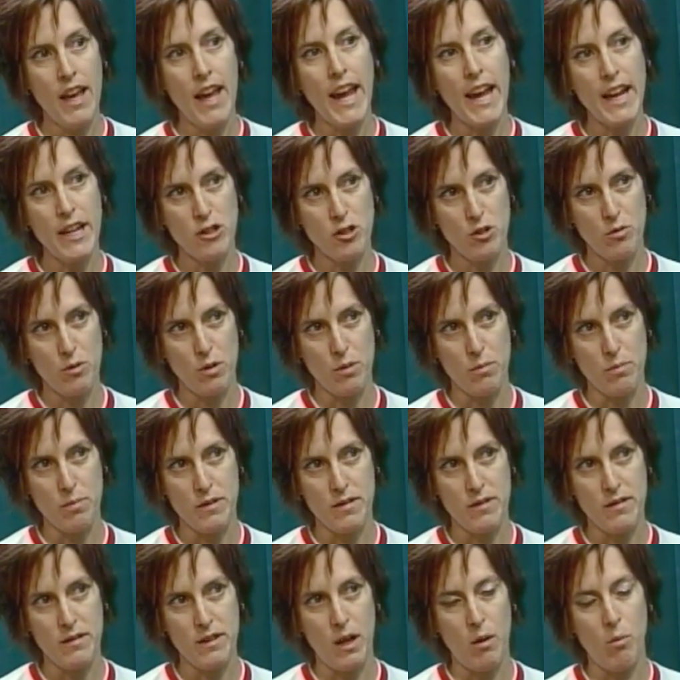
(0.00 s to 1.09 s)
age
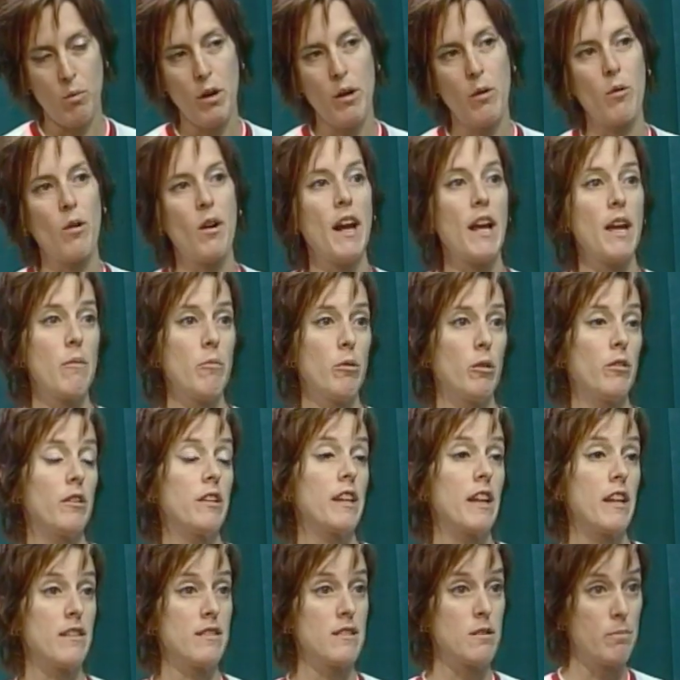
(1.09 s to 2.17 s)
groups that we were able to
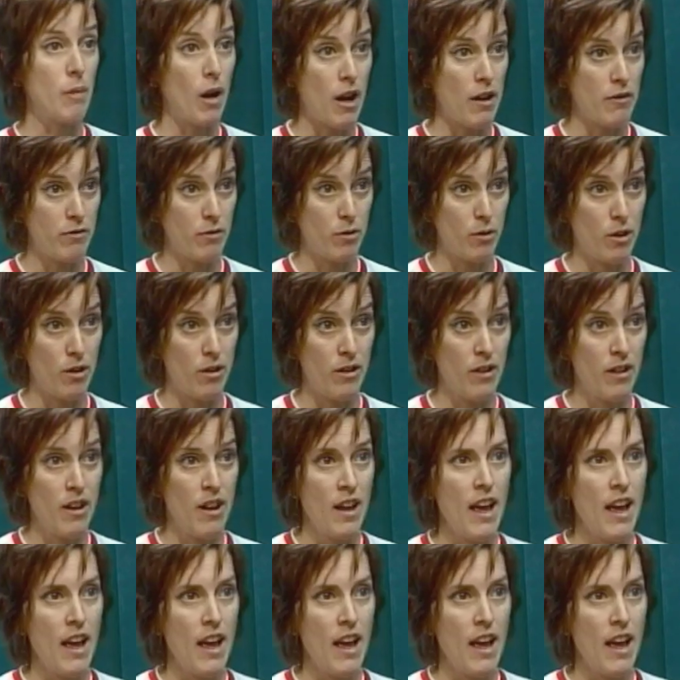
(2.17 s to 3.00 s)
get a spot for.